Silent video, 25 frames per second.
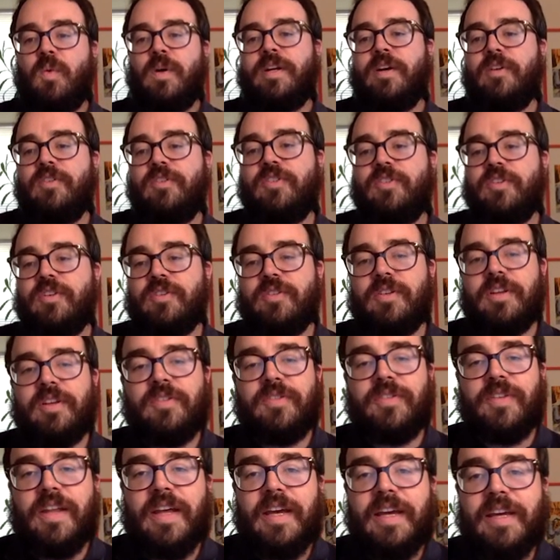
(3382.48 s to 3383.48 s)
What else
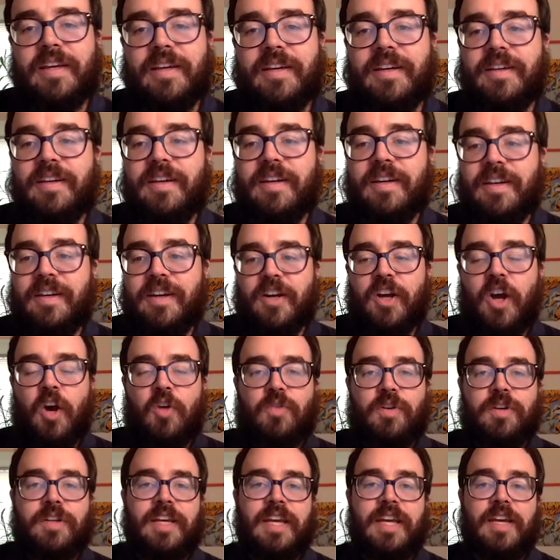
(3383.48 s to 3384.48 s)
is like uh, a
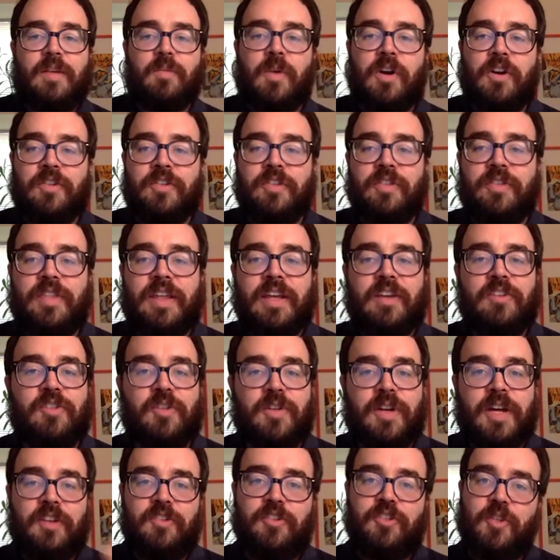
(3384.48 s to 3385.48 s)
coroutine where
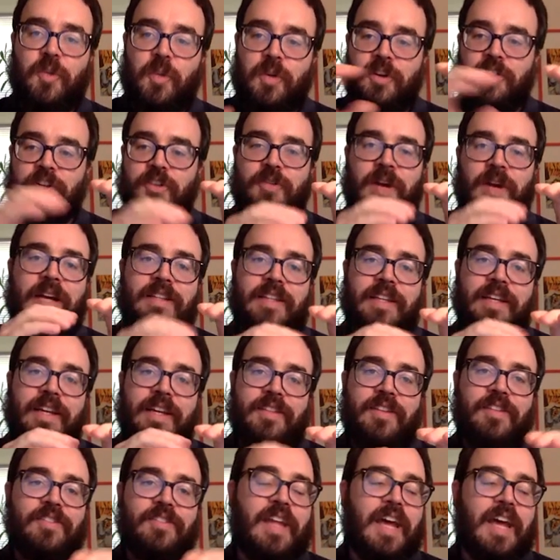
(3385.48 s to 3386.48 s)
things are not stored
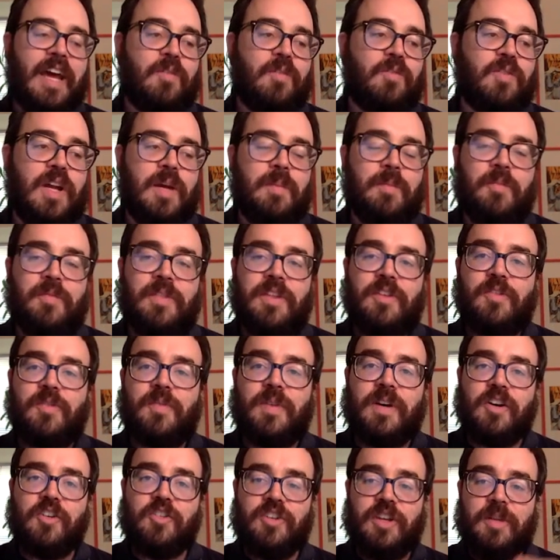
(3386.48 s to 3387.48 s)
directly in the stack frame of this
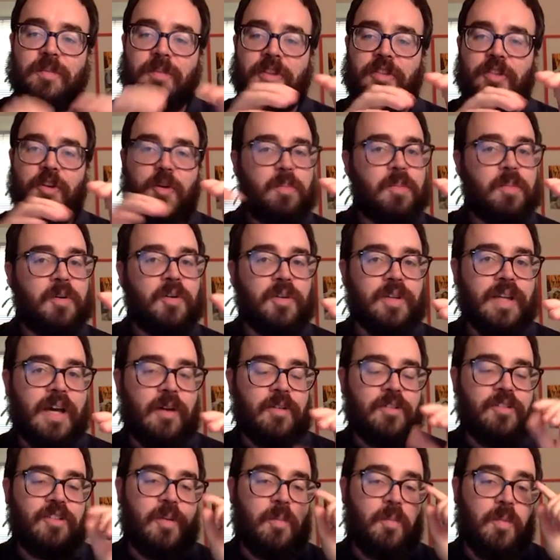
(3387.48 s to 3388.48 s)
function, but they're pulled
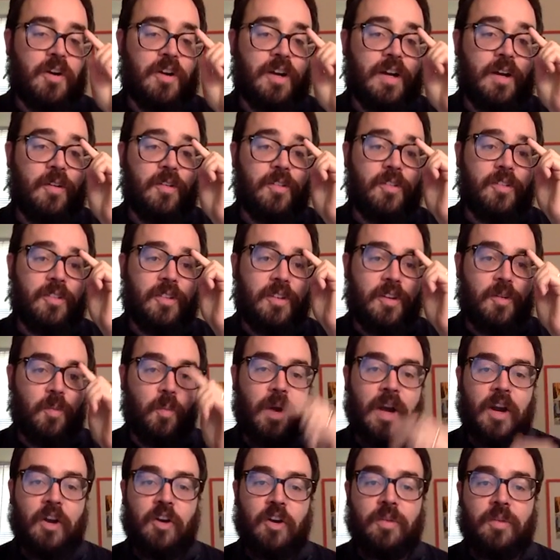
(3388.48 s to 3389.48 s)
out somewhere else?
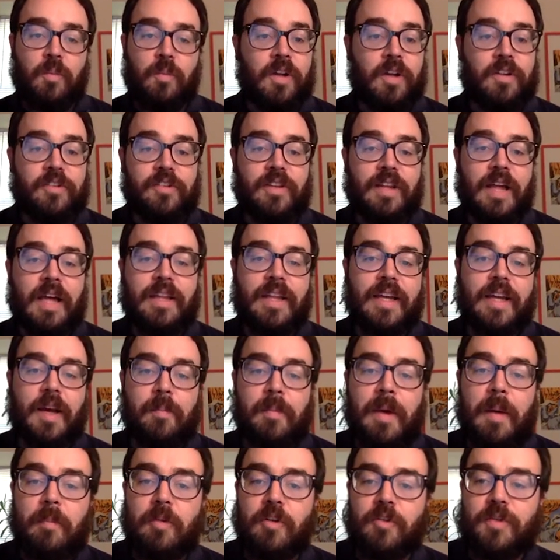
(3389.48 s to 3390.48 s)
Where? Well, it's a lot
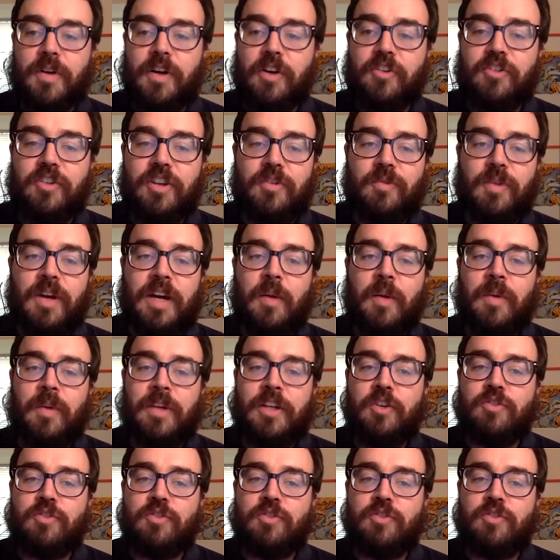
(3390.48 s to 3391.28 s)
like a member function, right?